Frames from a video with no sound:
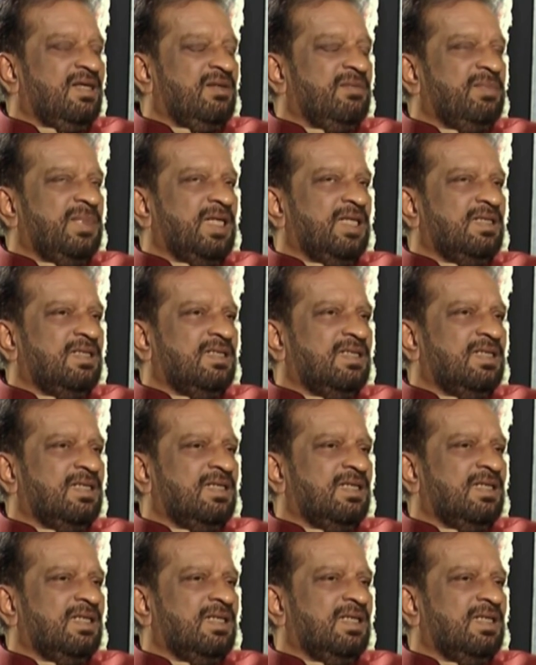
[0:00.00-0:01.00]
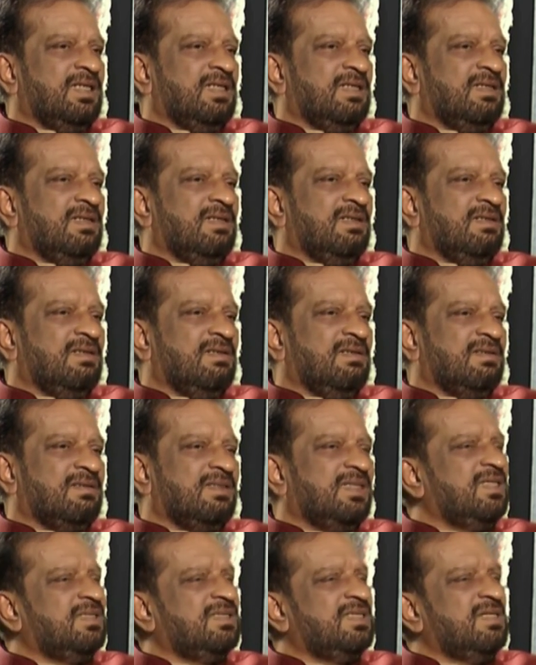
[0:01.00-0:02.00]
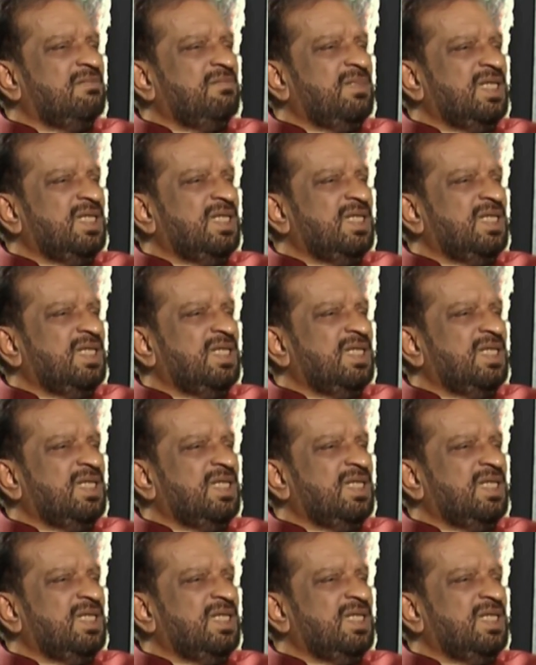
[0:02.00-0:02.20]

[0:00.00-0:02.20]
But teaching